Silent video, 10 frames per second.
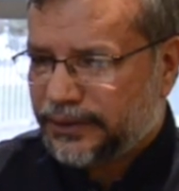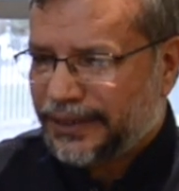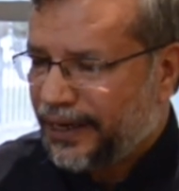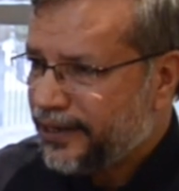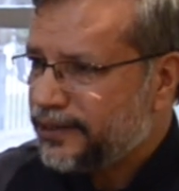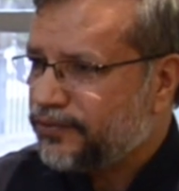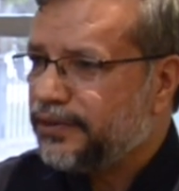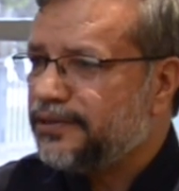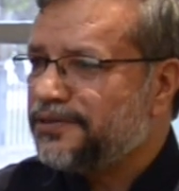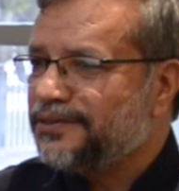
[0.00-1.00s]
kind
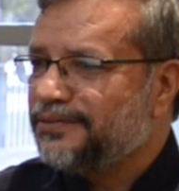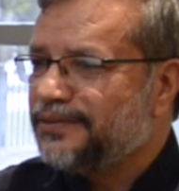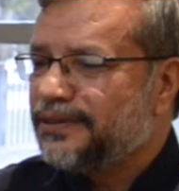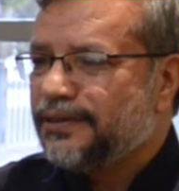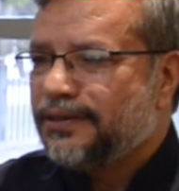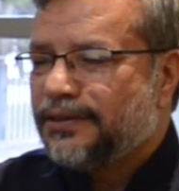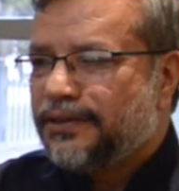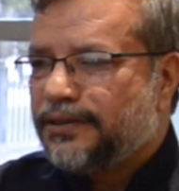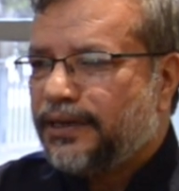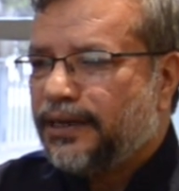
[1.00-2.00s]
religion,
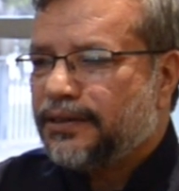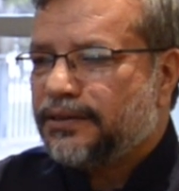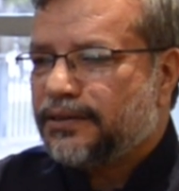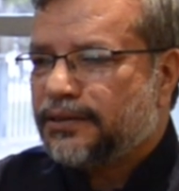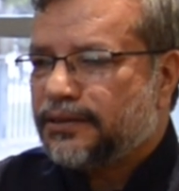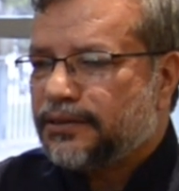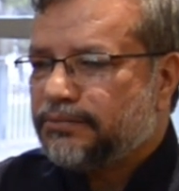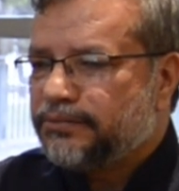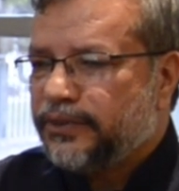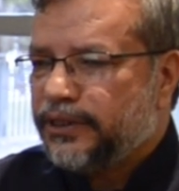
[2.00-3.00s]
and
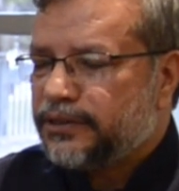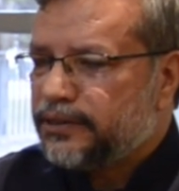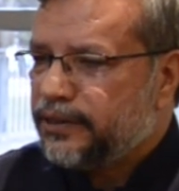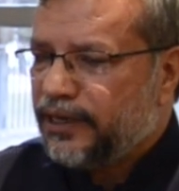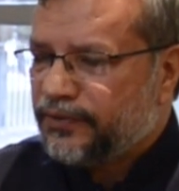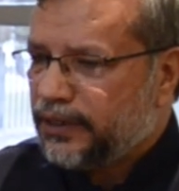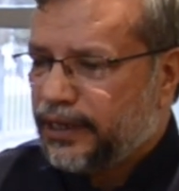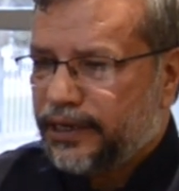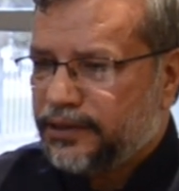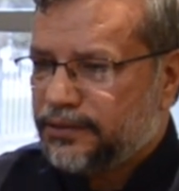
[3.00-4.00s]
it never
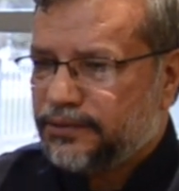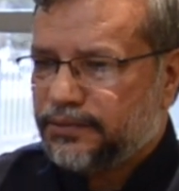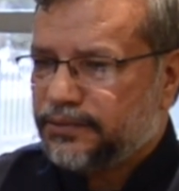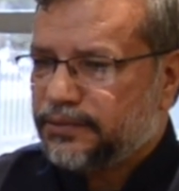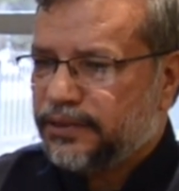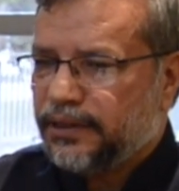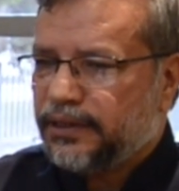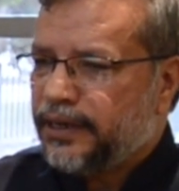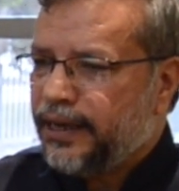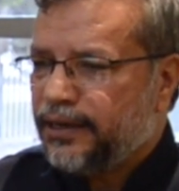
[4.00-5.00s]
liked to
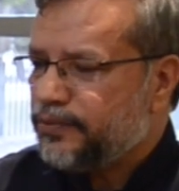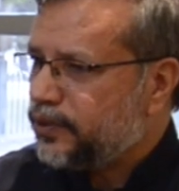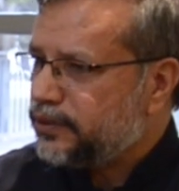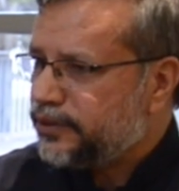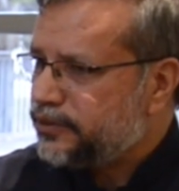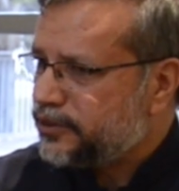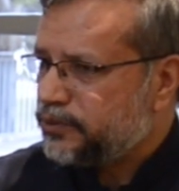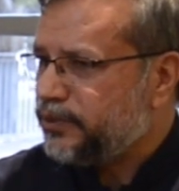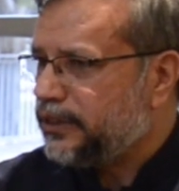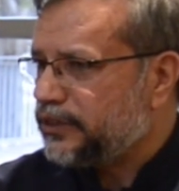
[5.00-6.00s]
kill anybody
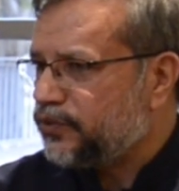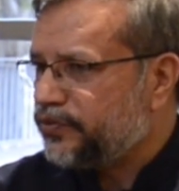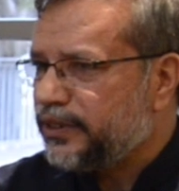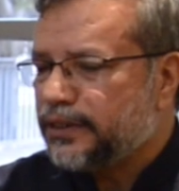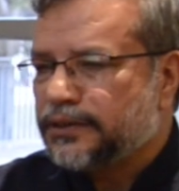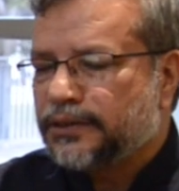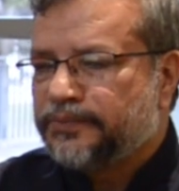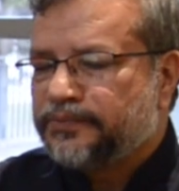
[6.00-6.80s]
just because of that.